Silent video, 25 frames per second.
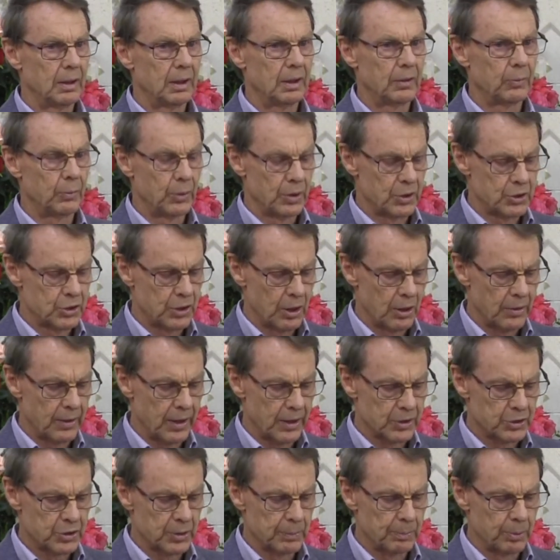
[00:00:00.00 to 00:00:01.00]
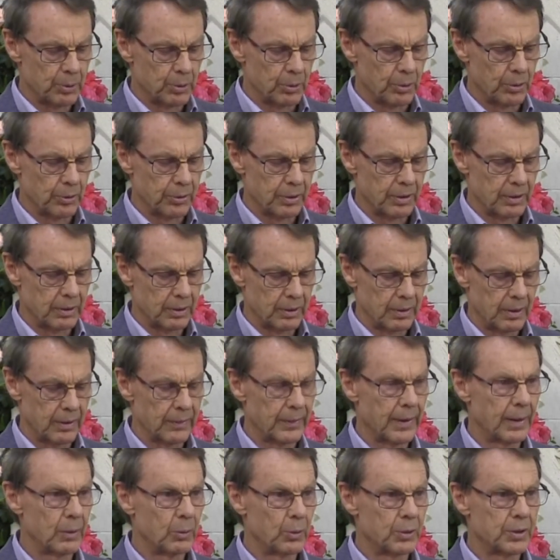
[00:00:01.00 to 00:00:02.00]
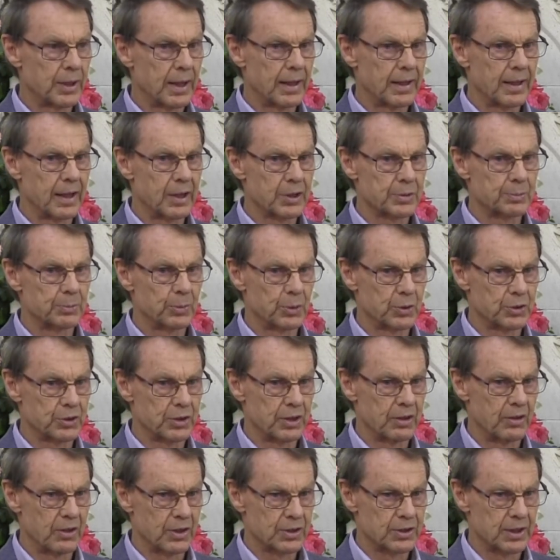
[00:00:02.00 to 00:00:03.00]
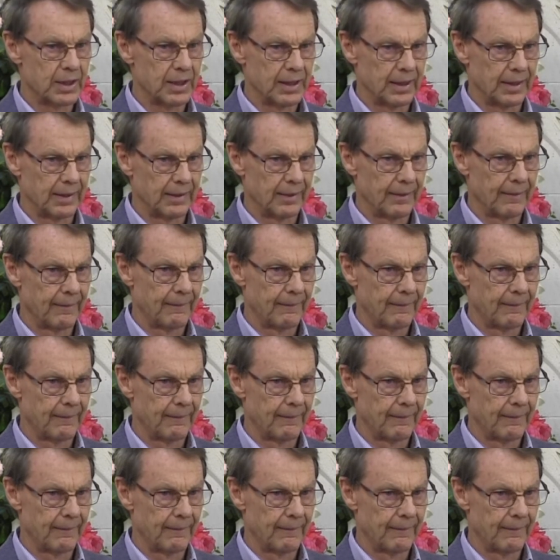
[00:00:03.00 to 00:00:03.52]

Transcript: If we show that support, they will take us more seriously.